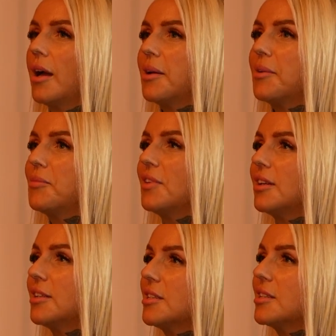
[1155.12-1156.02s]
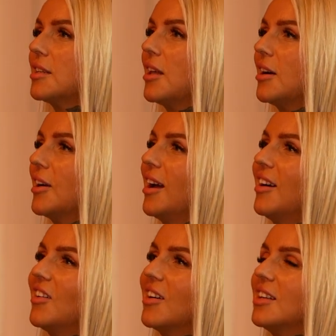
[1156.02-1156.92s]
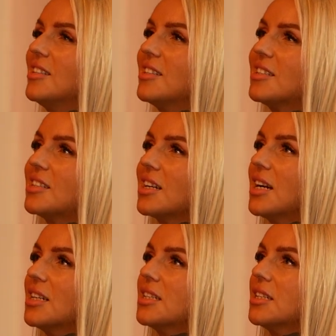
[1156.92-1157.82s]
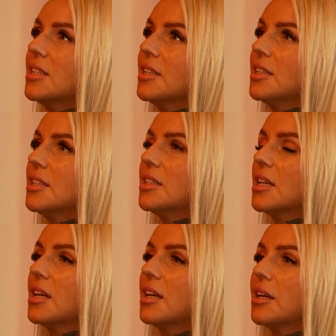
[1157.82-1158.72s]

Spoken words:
the list is long. I started